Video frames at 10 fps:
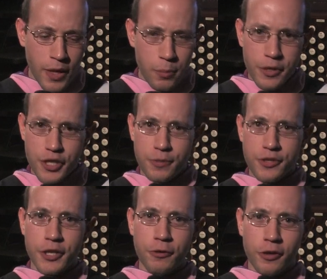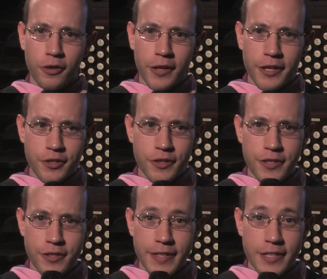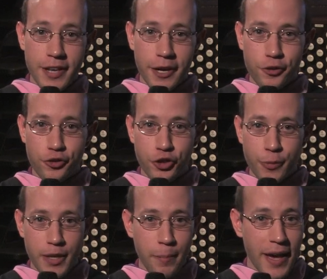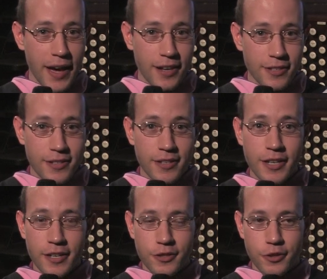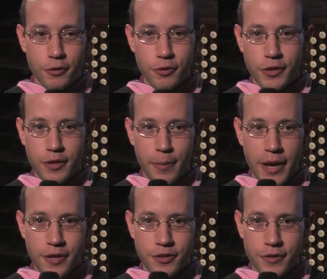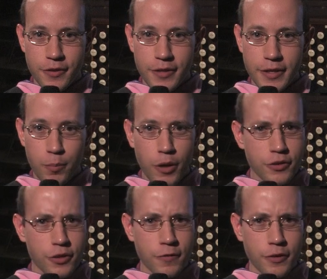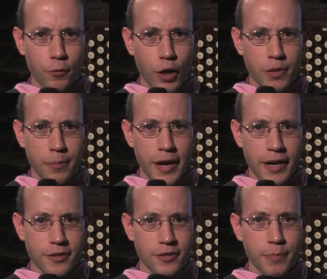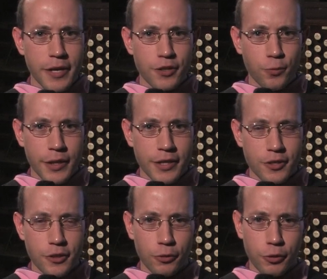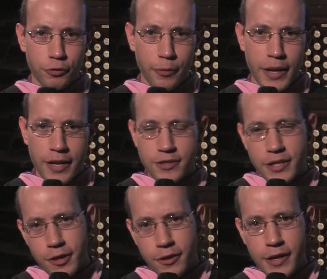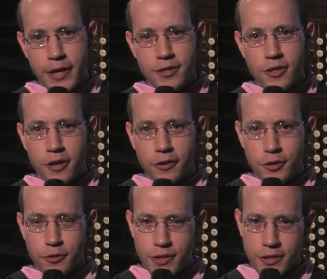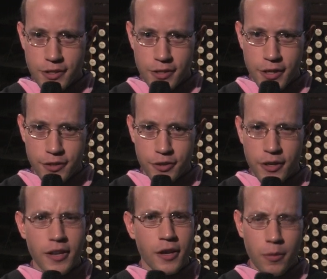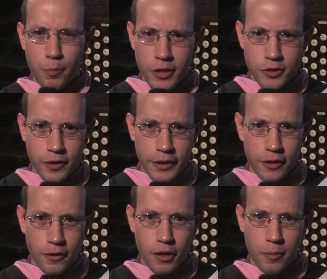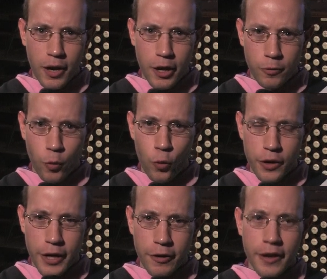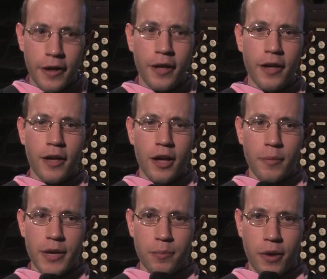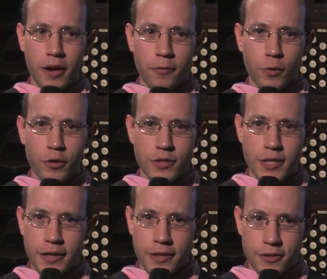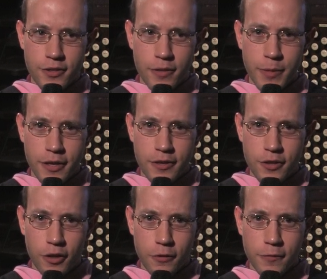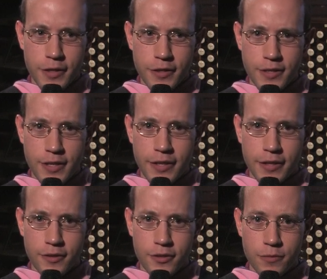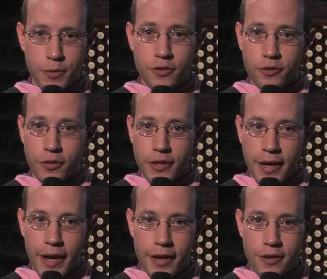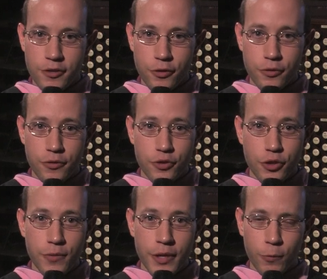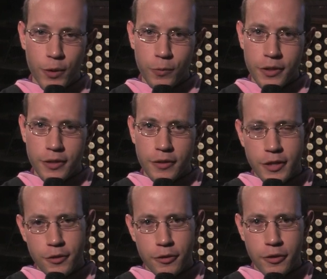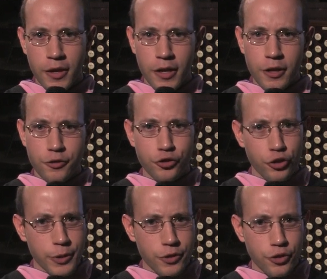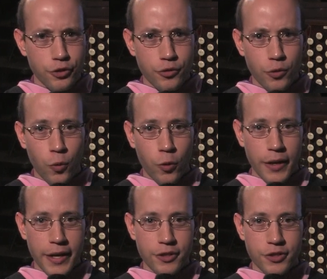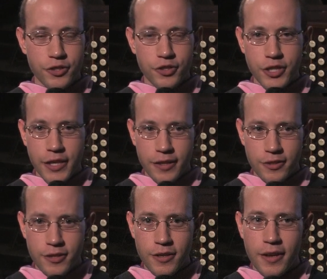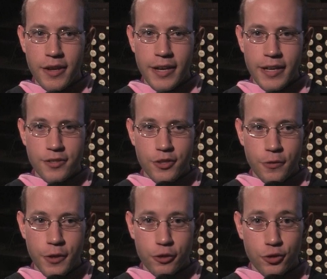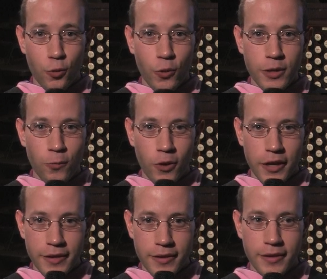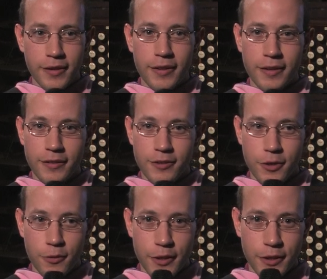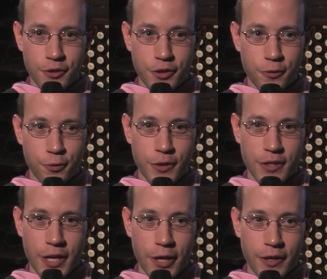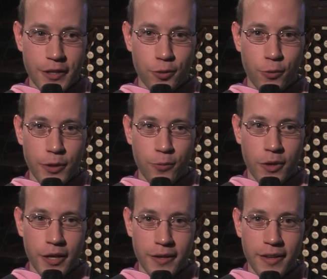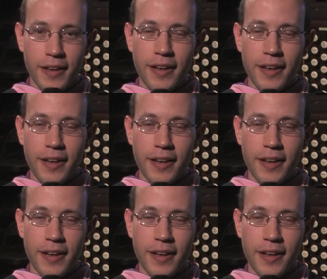But this particular collection is the entire German Mass. So you can imagine most of the Roman Mass made its way into Lutheran Mass, Kyrie, Sanctus, and as such, much like our ordinary. And Bach wrote settings because all of these settings musically had a certain tune that went with it, either a German tune or an ancient chant. And so there are 21. So think to yourself, Trinitarian 21,